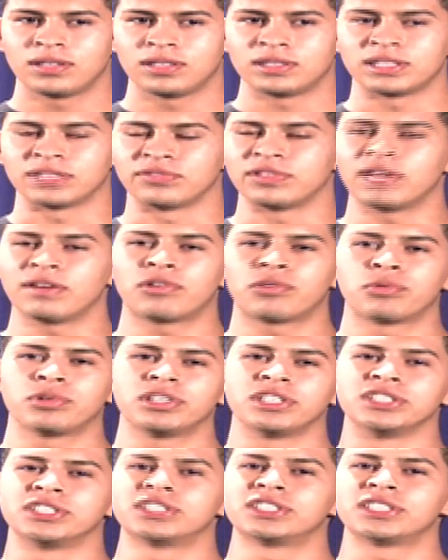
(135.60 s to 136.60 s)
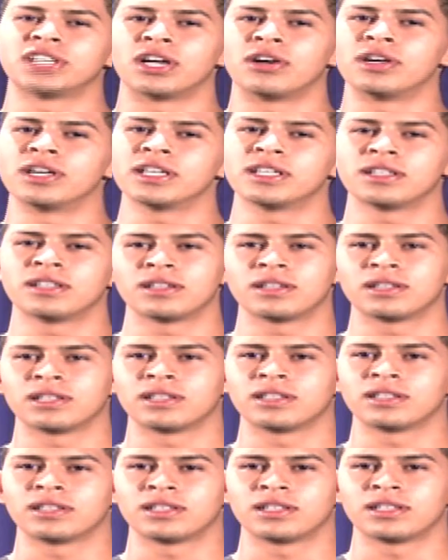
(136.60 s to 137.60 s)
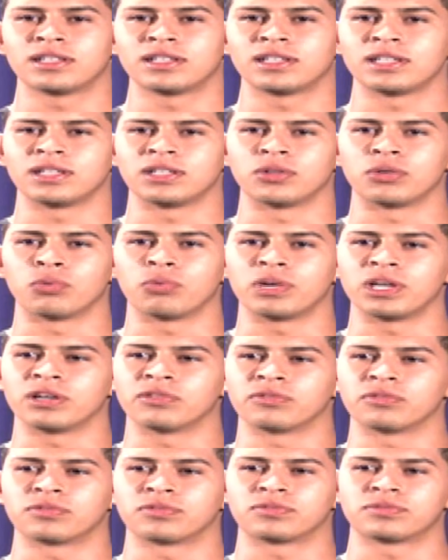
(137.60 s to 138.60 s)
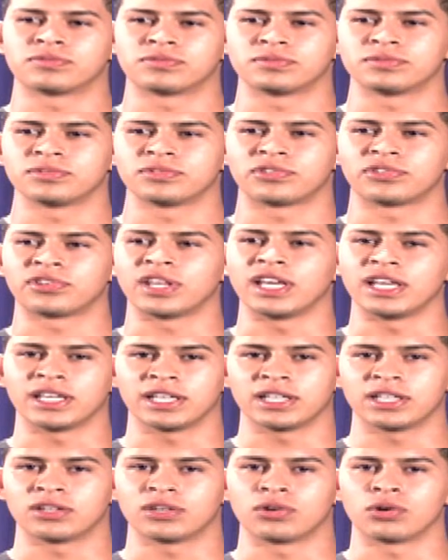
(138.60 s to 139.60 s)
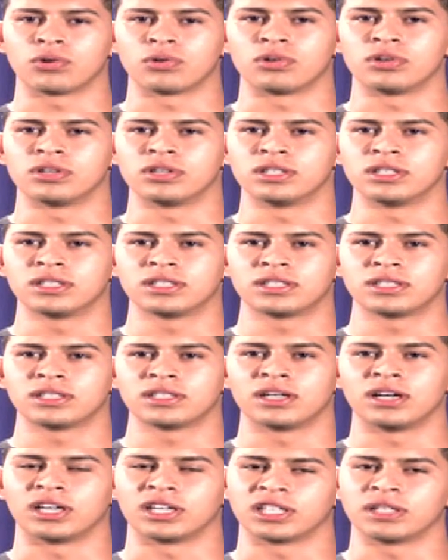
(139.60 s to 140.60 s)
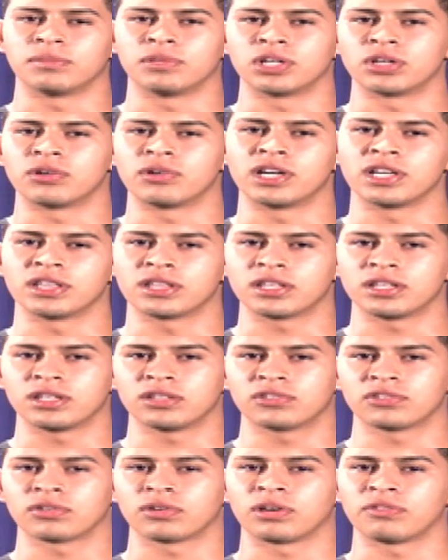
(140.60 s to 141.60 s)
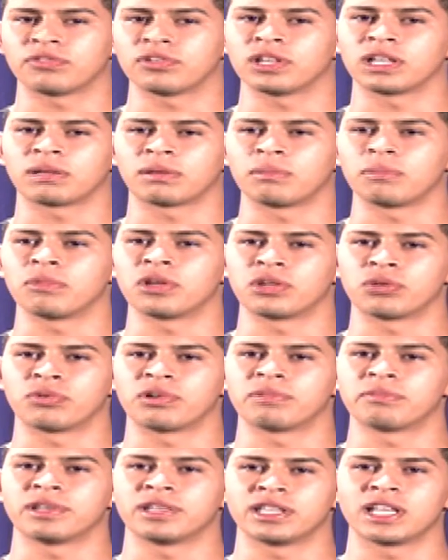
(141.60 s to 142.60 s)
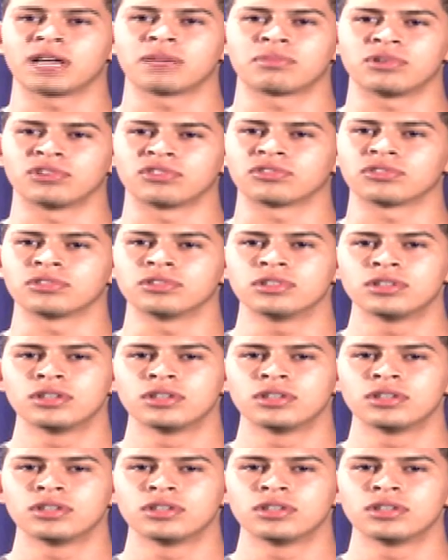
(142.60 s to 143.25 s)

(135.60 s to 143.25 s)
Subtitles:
they've never really shared it in the way of saying it or hugging me or anything. So I feel like my mother would have been that person.